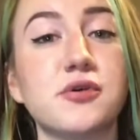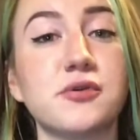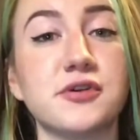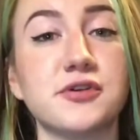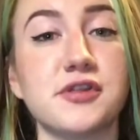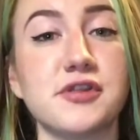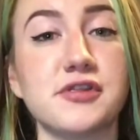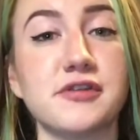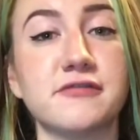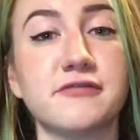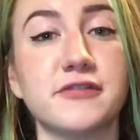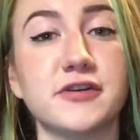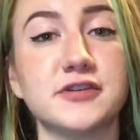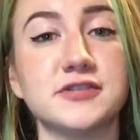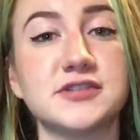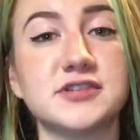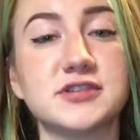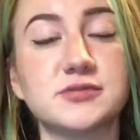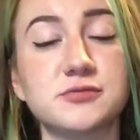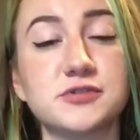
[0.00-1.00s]
than the
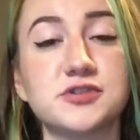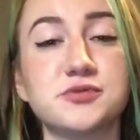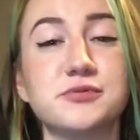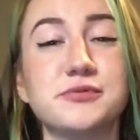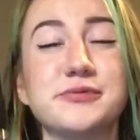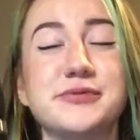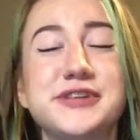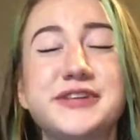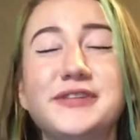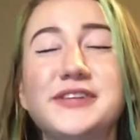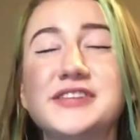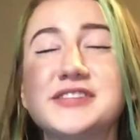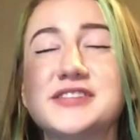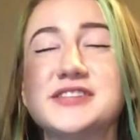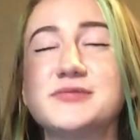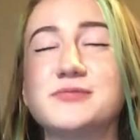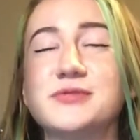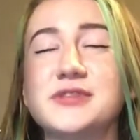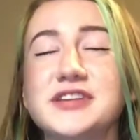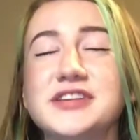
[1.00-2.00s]
first, which
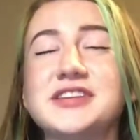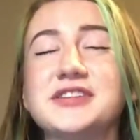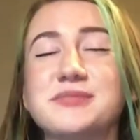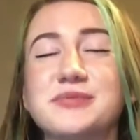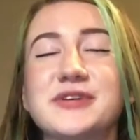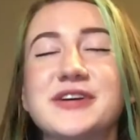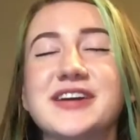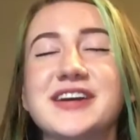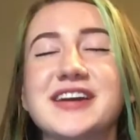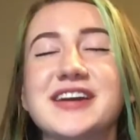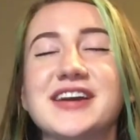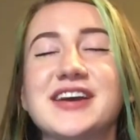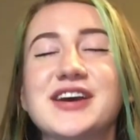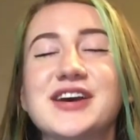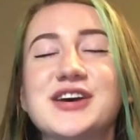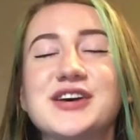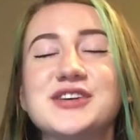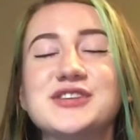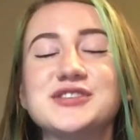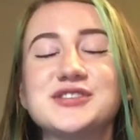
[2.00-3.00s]
means we need to play
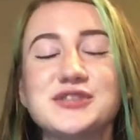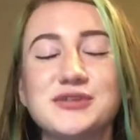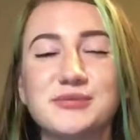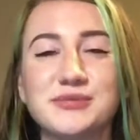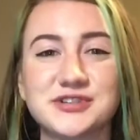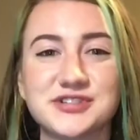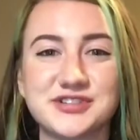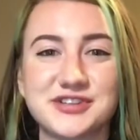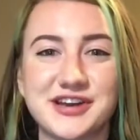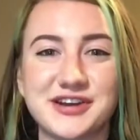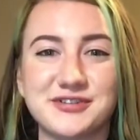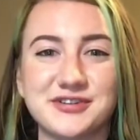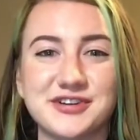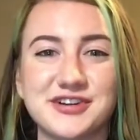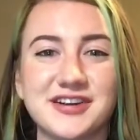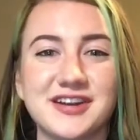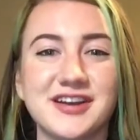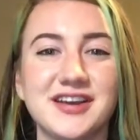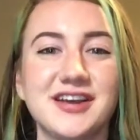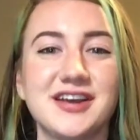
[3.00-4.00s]
so much louder.